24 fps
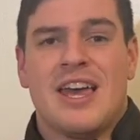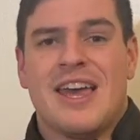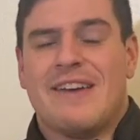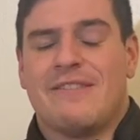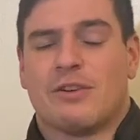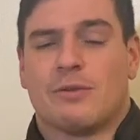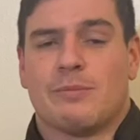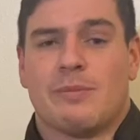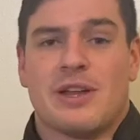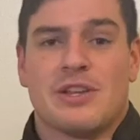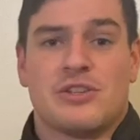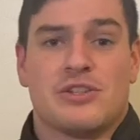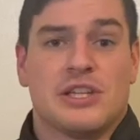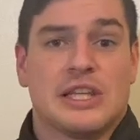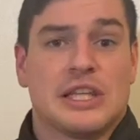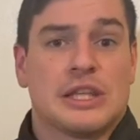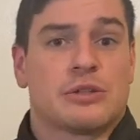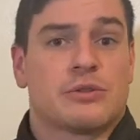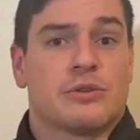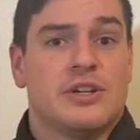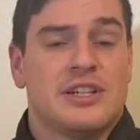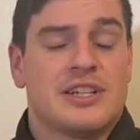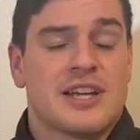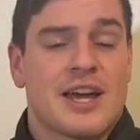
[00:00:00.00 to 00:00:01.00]
If you're benching
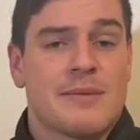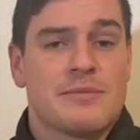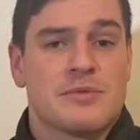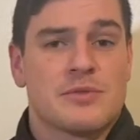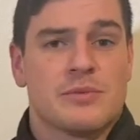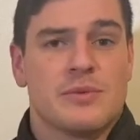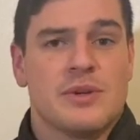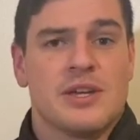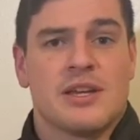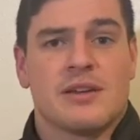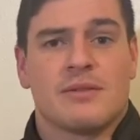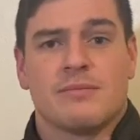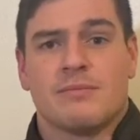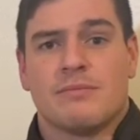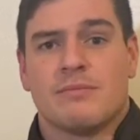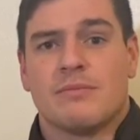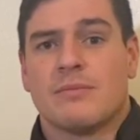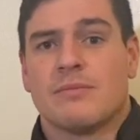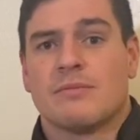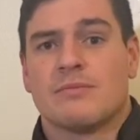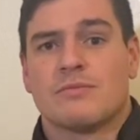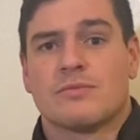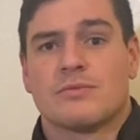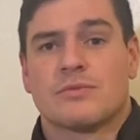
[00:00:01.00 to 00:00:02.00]
3 times a week,
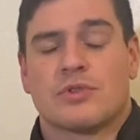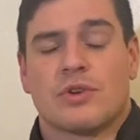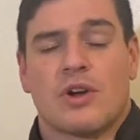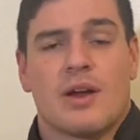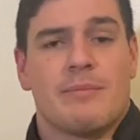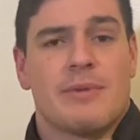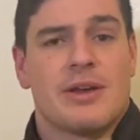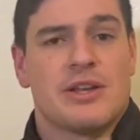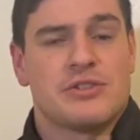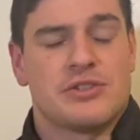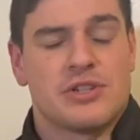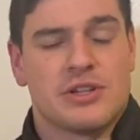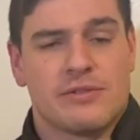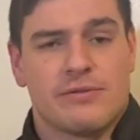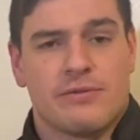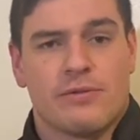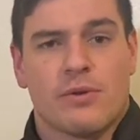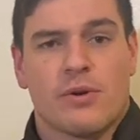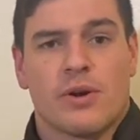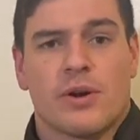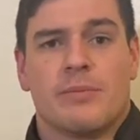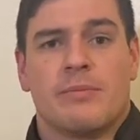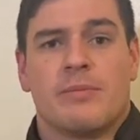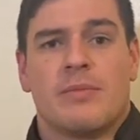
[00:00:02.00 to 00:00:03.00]
try benching
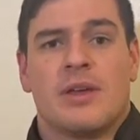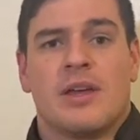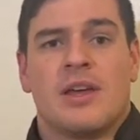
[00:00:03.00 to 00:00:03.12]
4.